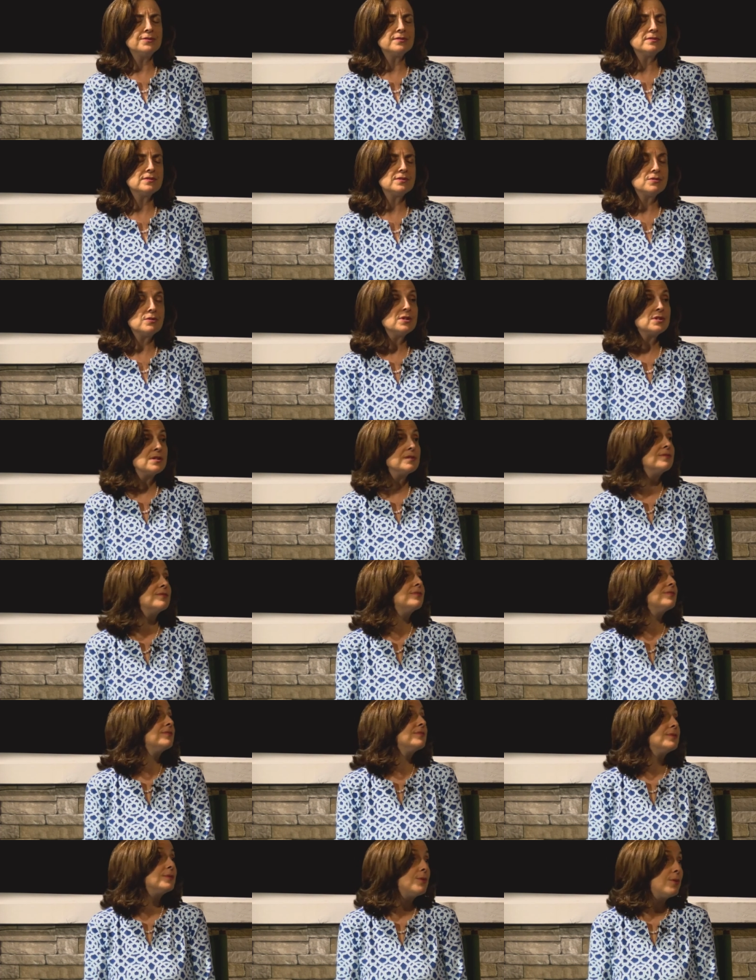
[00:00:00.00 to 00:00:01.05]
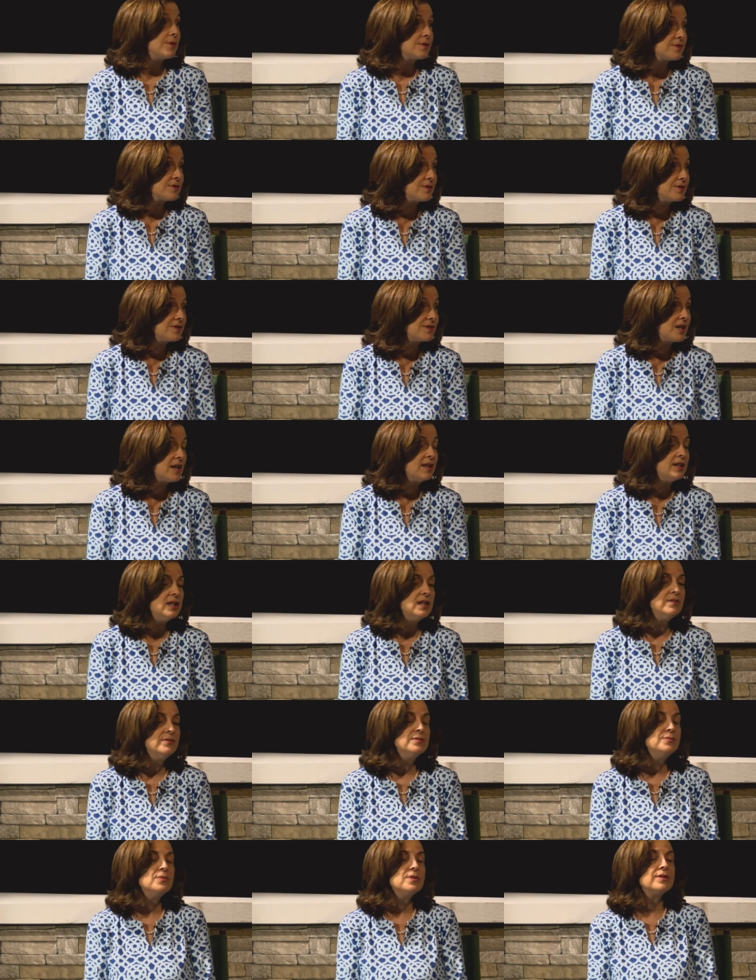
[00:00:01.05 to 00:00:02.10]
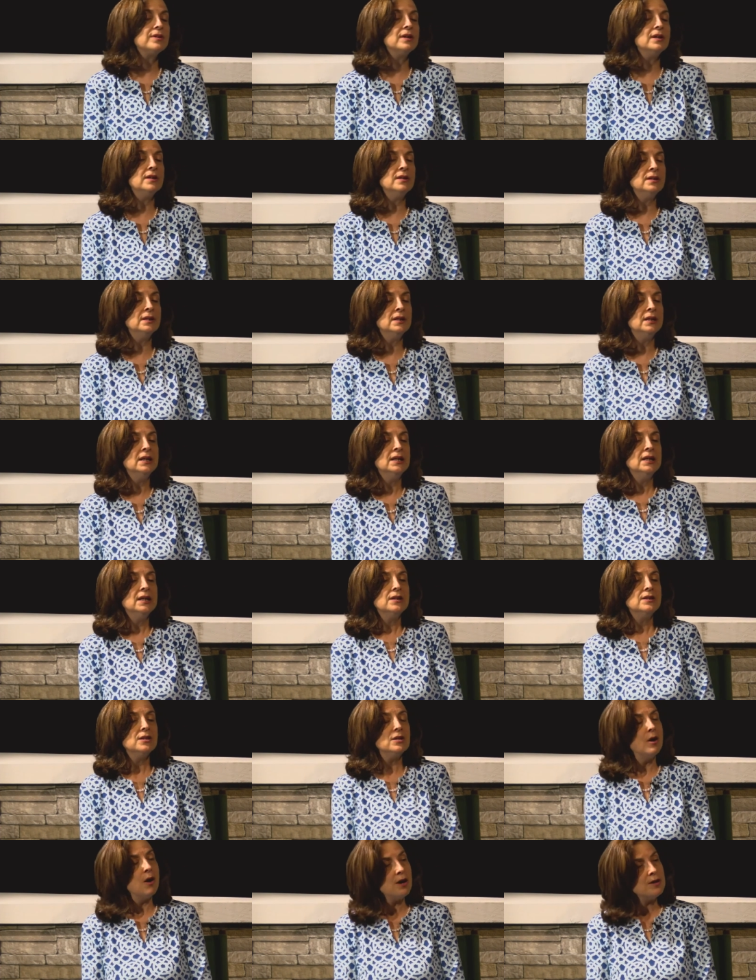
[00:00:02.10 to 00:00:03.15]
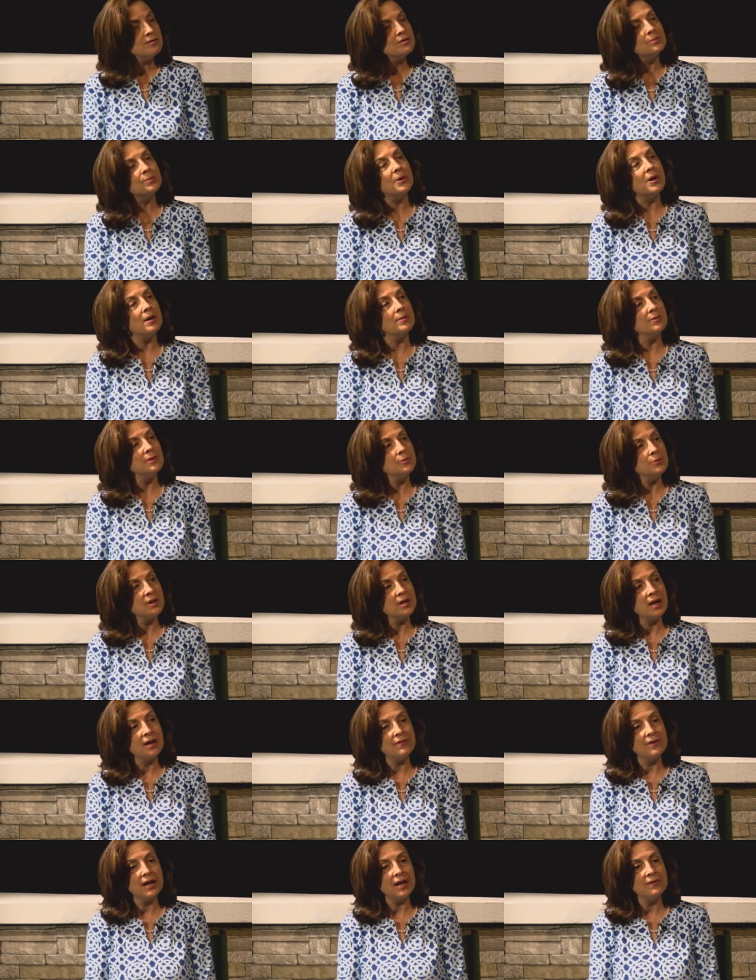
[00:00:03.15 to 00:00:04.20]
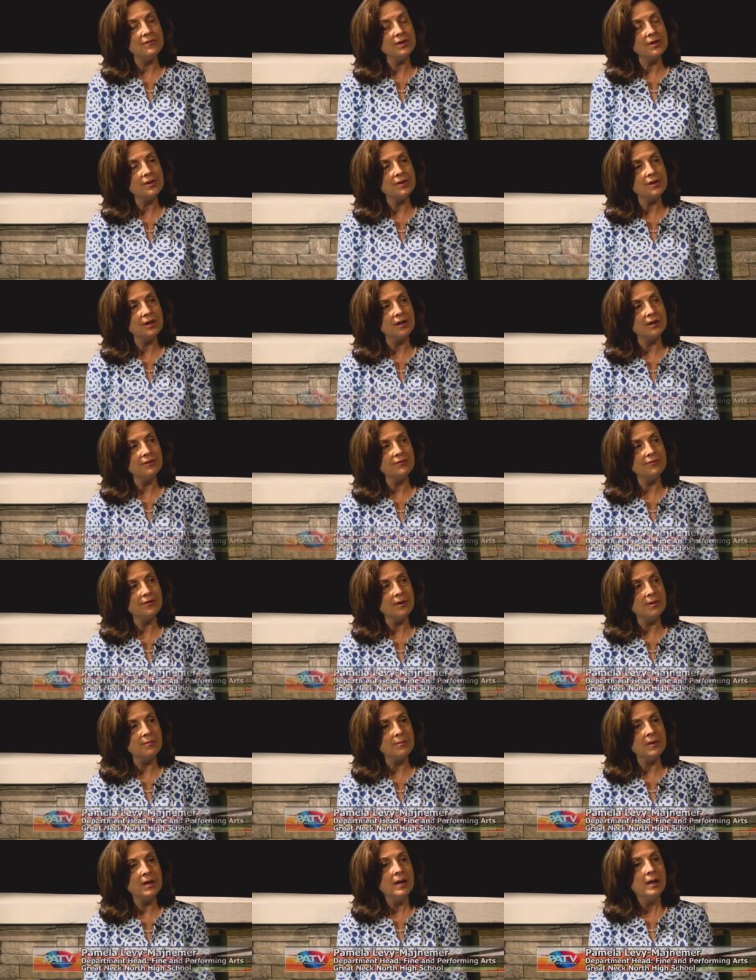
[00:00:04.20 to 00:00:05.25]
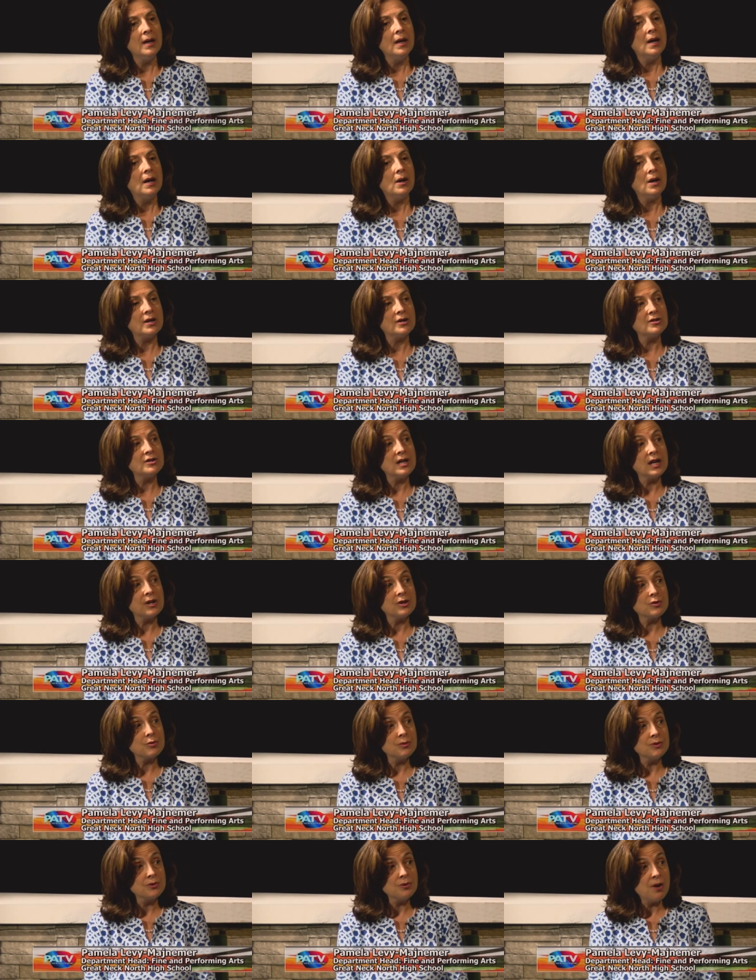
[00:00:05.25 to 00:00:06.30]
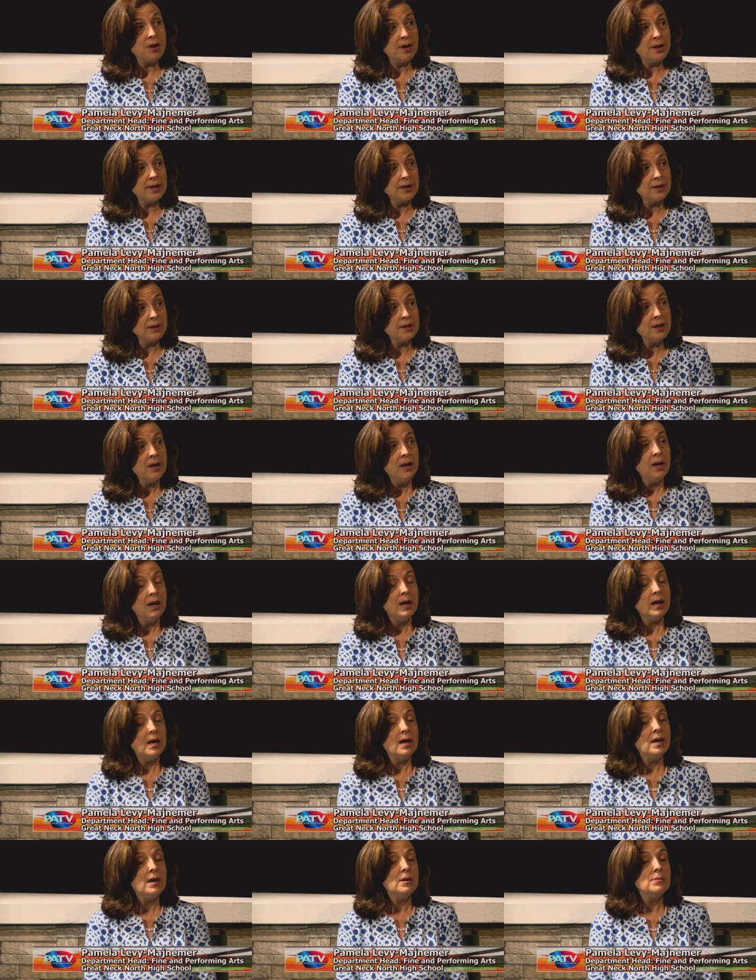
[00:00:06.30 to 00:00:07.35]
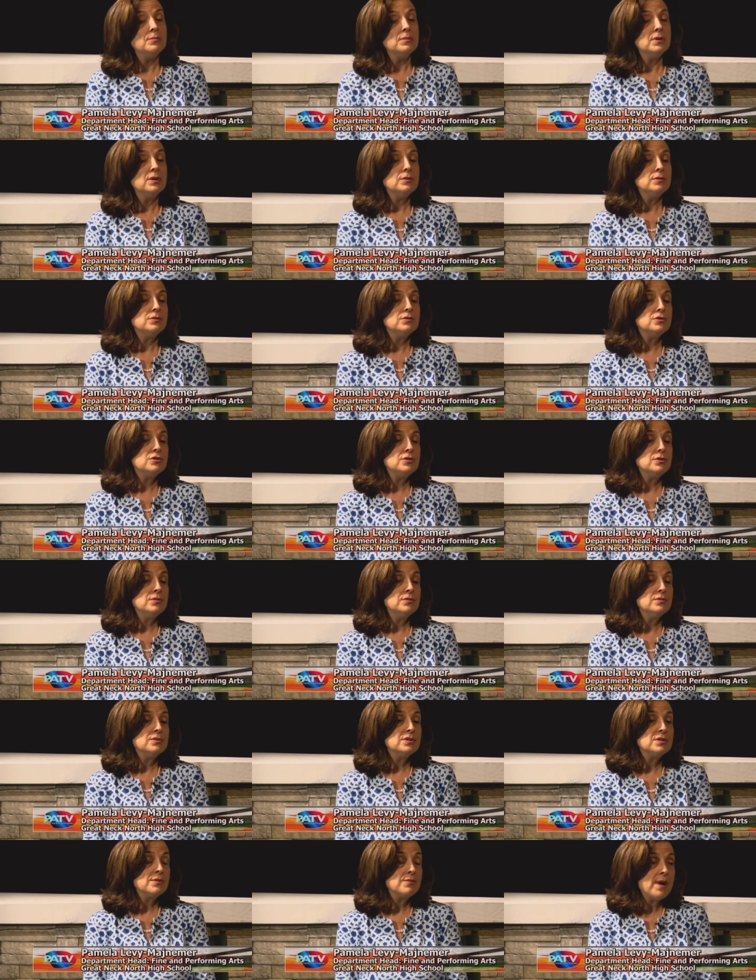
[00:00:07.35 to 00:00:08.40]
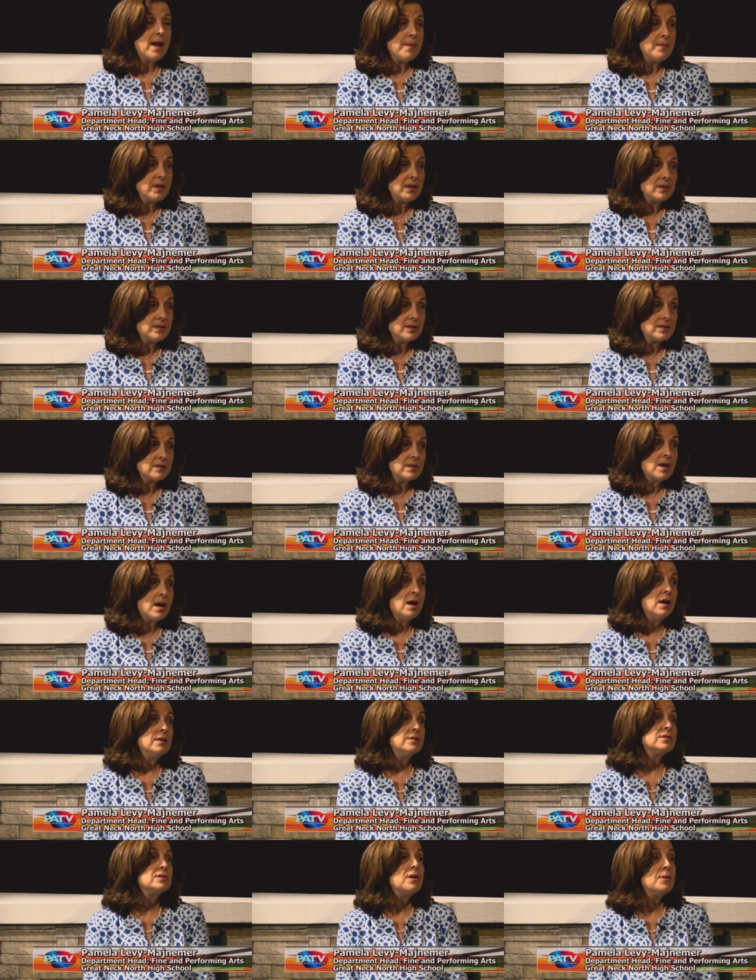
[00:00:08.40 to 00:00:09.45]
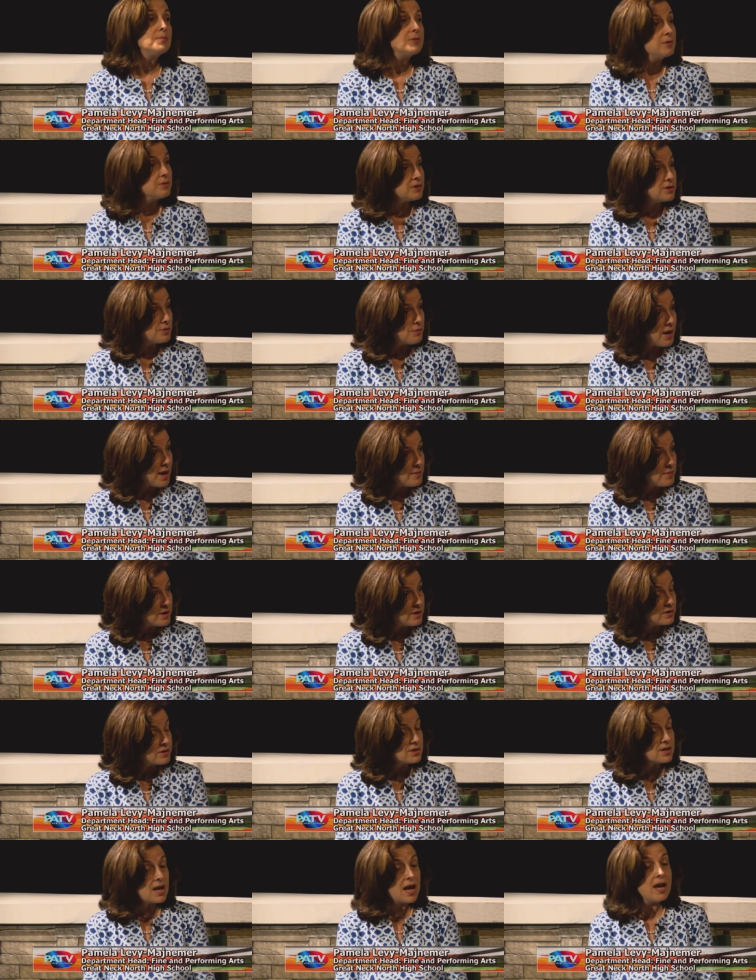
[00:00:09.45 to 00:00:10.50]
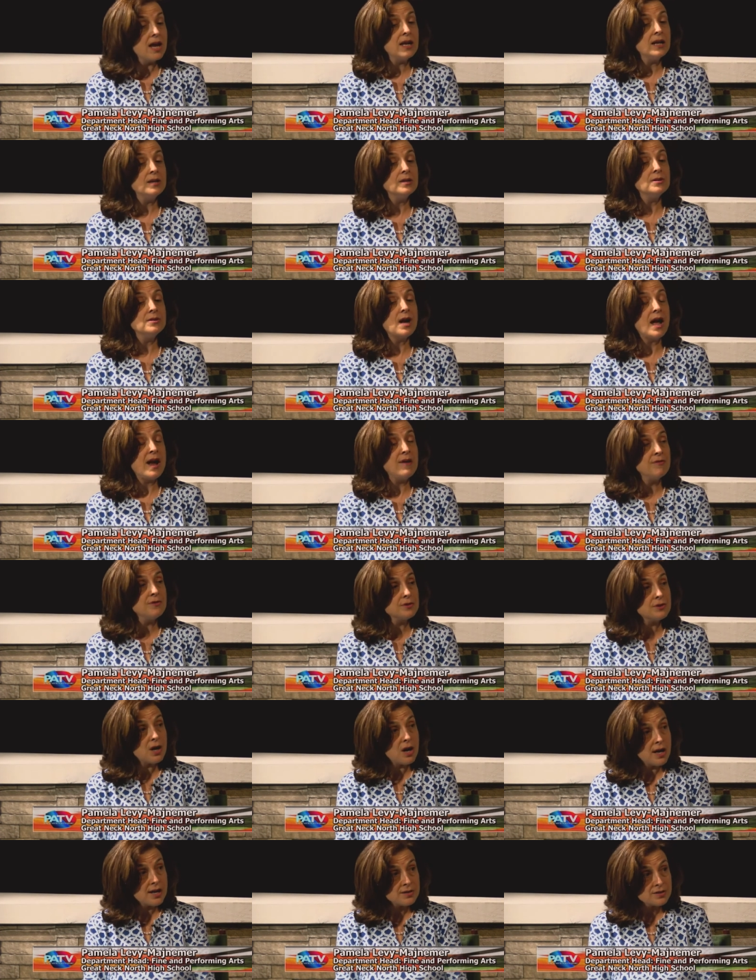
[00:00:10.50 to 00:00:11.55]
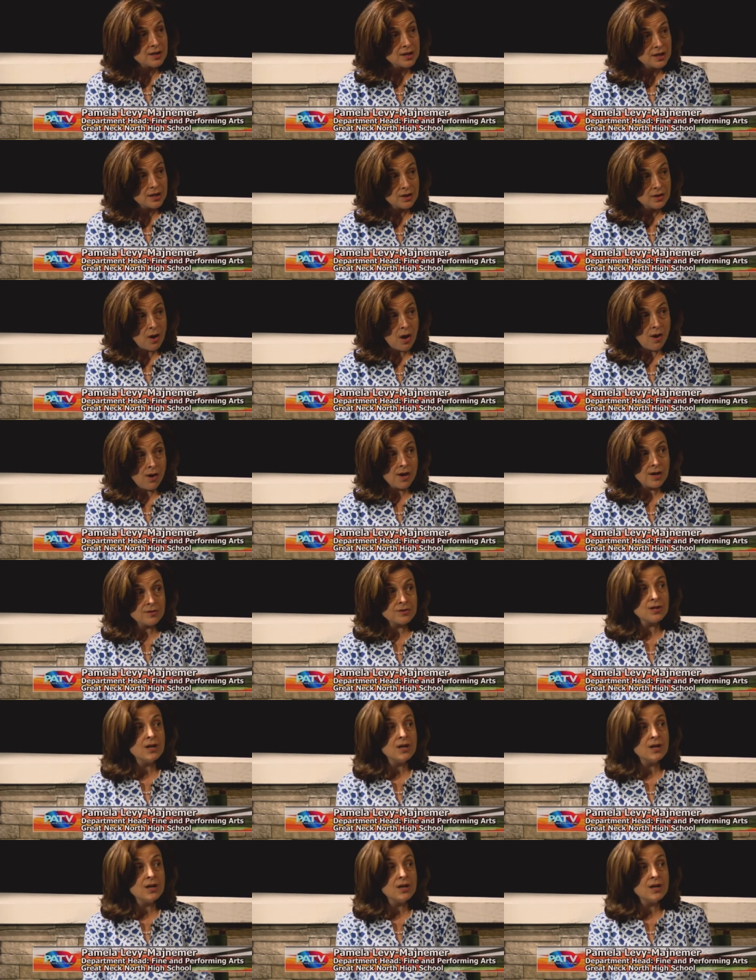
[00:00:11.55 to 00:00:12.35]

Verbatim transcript: sorts of courses, and even within the art department, we have everything from architectural drawing to ceramics, sculpture and ceramics, and advertising and art.